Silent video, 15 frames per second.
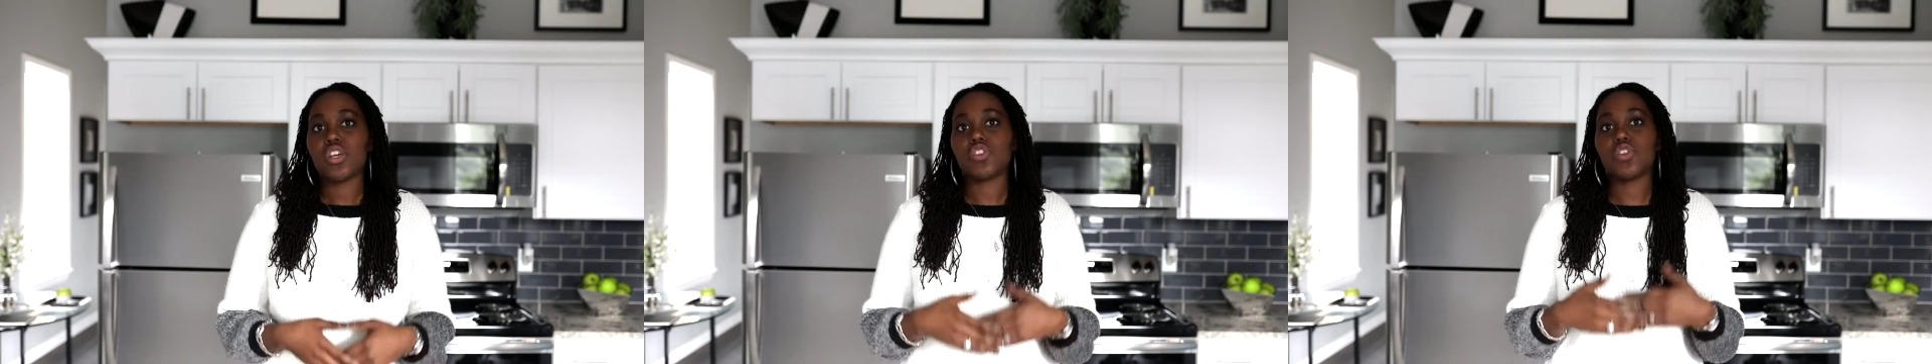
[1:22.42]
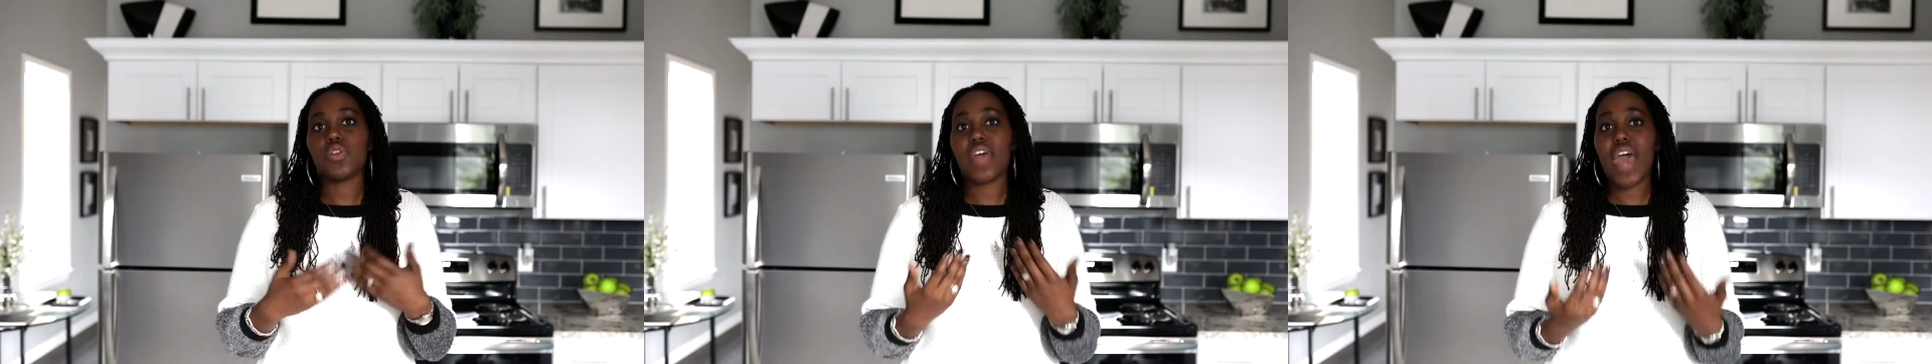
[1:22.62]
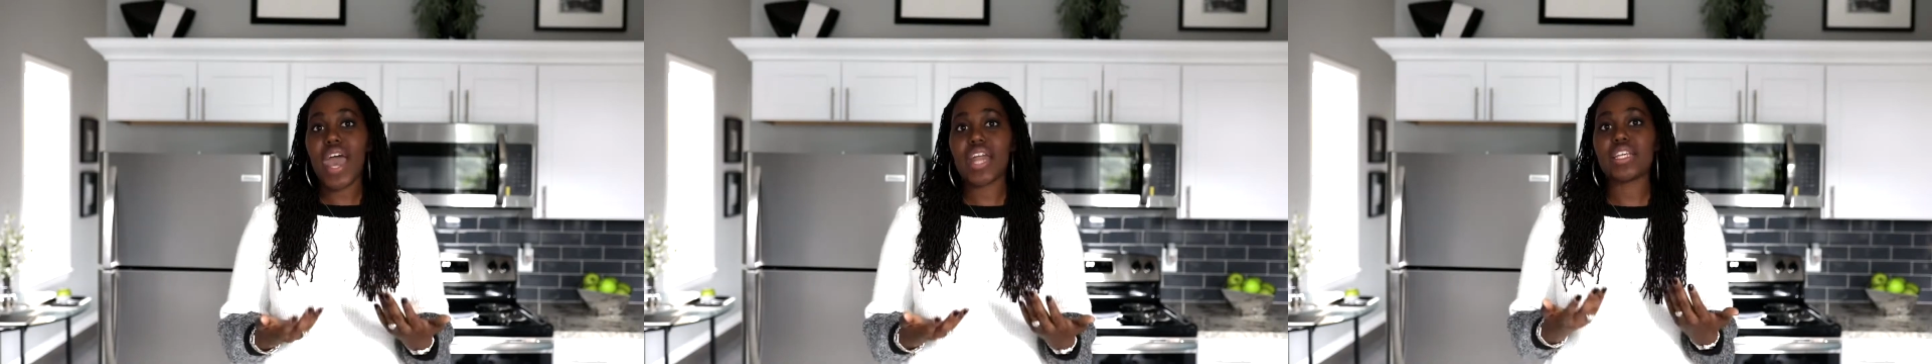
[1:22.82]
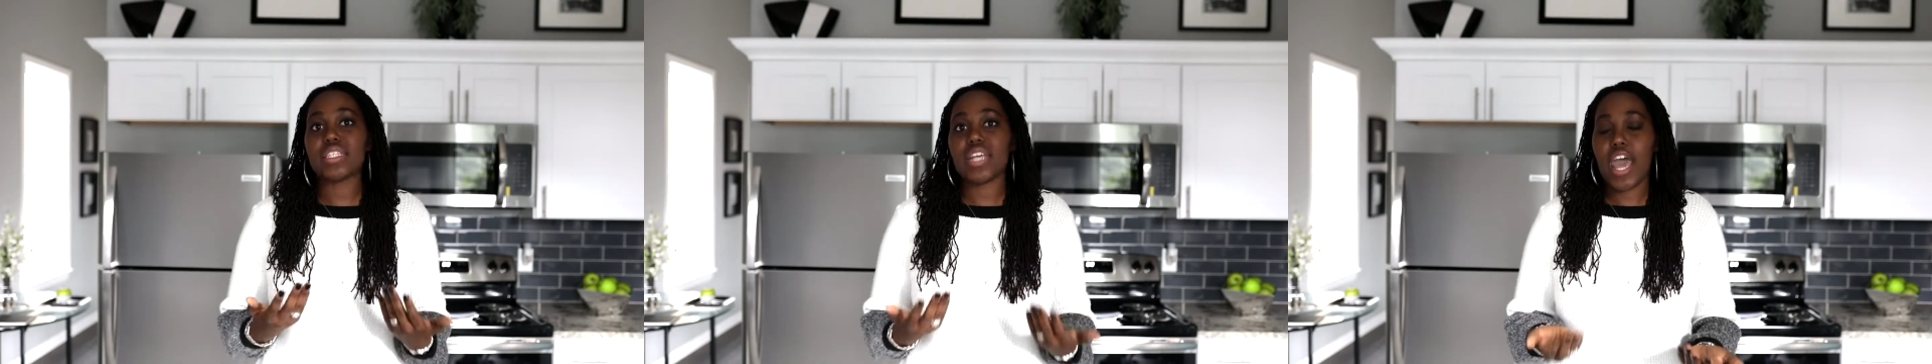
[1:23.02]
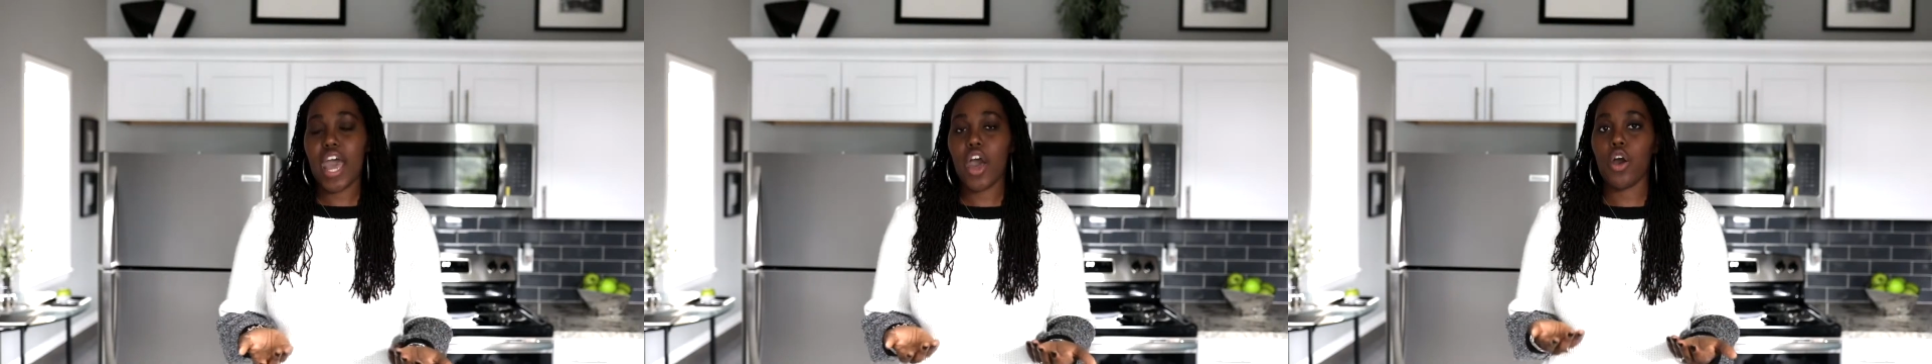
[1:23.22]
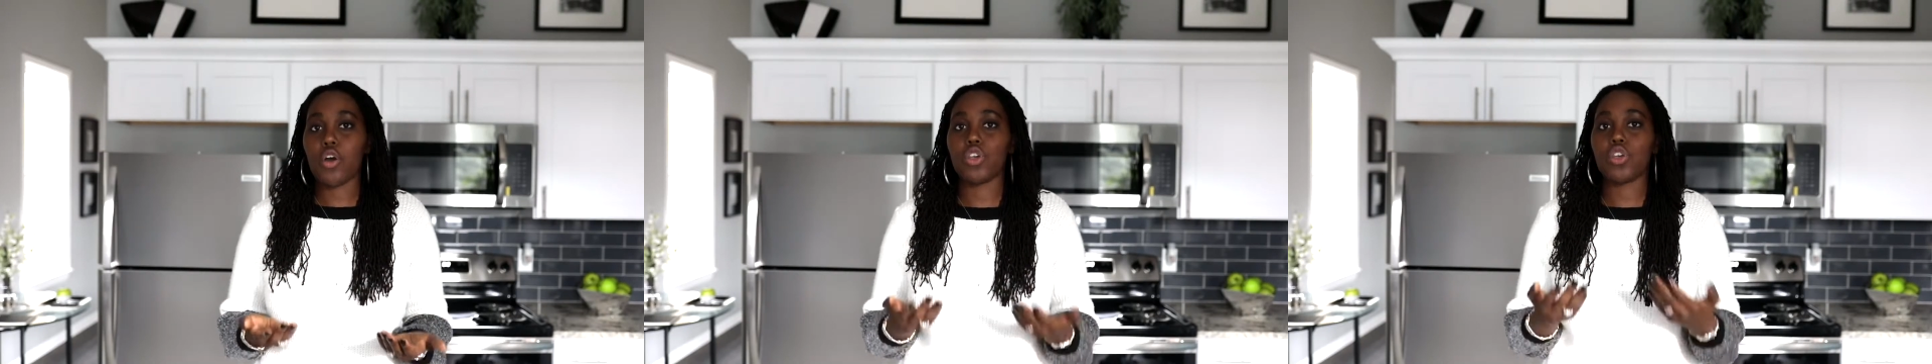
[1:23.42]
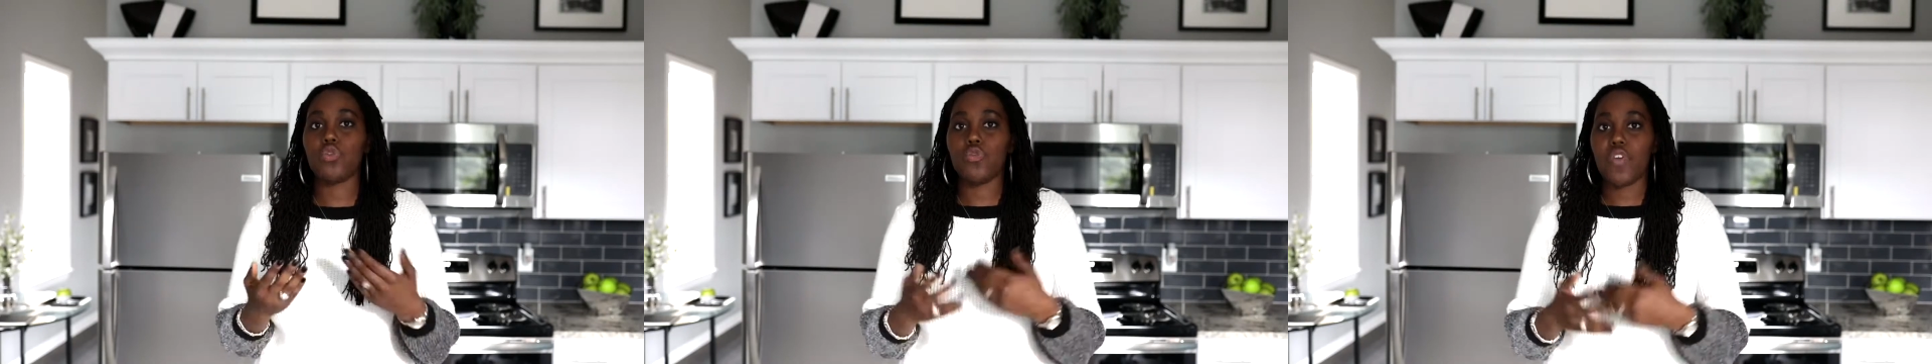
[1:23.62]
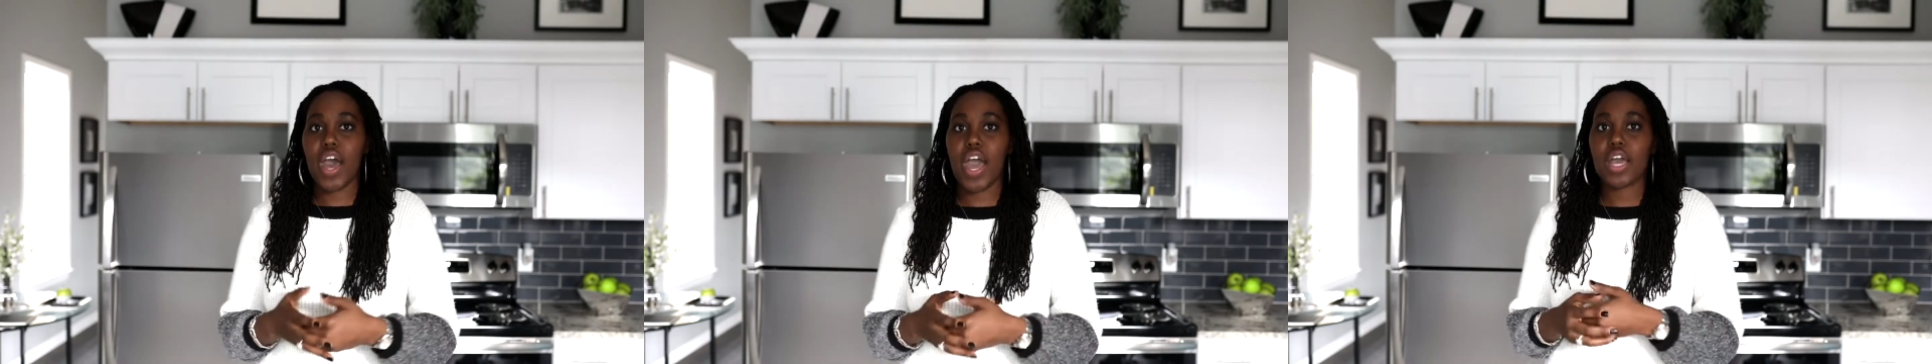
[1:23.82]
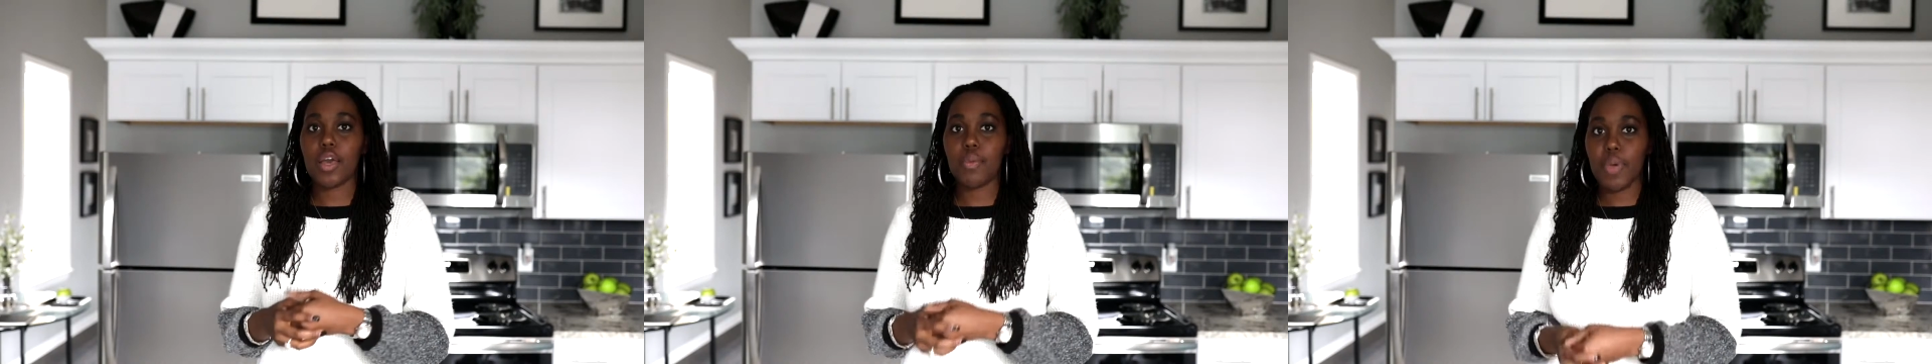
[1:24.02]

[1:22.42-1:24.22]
So that is how you find